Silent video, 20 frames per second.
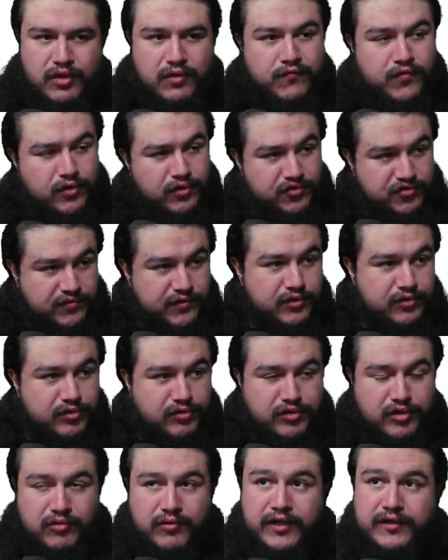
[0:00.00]
For those of you who
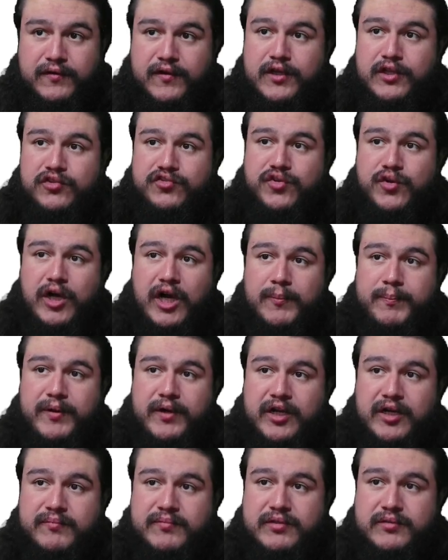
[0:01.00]
don't know, right? So upper
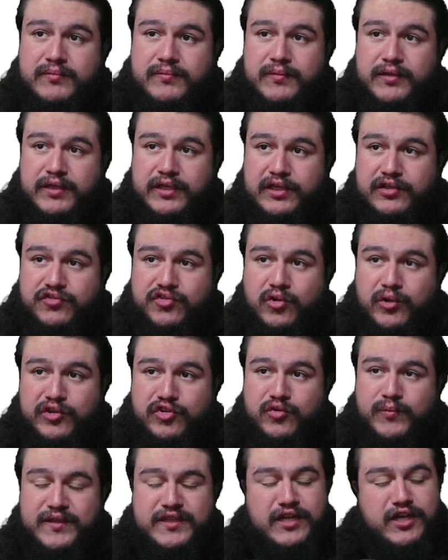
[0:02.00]
number is going
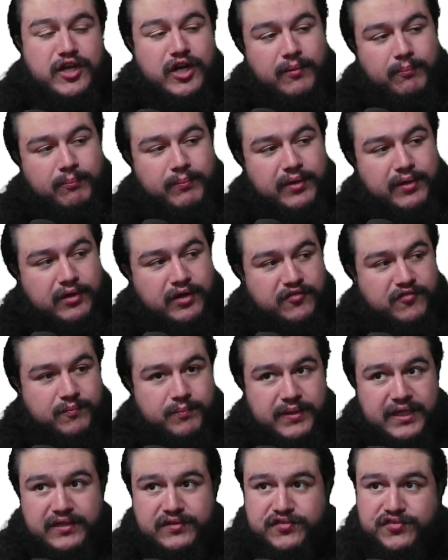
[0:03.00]
to be the number of
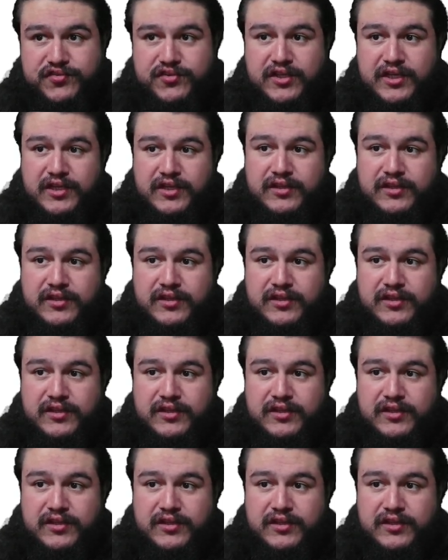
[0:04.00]
beats.